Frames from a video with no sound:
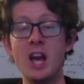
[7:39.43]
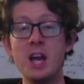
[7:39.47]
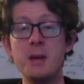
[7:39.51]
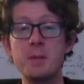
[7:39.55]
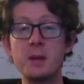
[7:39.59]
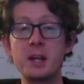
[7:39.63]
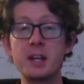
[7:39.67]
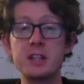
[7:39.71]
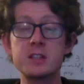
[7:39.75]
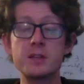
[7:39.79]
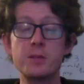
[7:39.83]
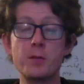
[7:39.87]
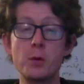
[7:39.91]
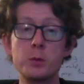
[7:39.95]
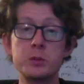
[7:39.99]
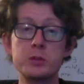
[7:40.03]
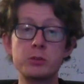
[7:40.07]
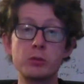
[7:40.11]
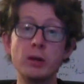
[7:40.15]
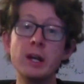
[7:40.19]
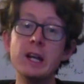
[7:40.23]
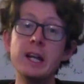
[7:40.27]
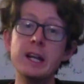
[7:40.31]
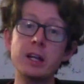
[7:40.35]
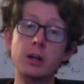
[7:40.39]
Because if it was
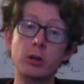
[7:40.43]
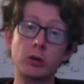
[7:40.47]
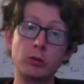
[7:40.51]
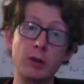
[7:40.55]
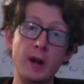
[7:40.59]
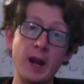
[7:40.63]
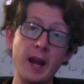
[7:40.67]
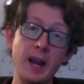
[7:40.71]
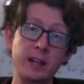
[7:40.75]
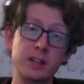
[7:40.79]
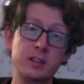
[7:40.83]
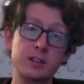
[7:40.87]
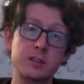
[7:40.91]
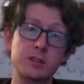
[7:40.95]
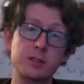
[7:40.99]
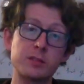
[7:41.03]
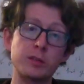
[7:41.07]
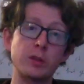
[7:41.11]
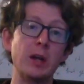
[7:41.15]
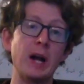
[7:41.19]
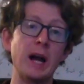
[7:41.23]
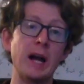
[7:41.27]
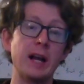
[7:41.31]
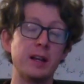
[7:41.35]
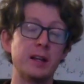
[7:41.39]
really correct
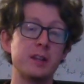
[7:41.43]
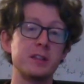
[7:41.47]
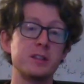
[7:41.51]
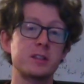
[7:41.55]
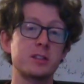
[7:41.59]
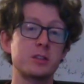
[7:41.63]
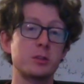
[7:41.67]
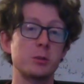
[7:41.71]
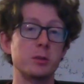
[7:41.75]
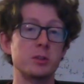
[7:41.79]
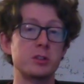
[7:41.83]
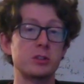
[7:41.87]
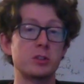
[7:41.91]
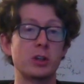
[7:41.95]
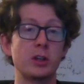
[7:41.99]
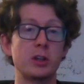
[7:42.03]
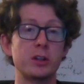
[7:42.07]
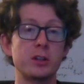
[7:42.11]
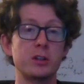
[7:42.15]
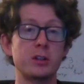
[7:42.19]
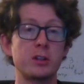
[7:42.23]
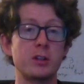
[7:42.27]
for Alice to assert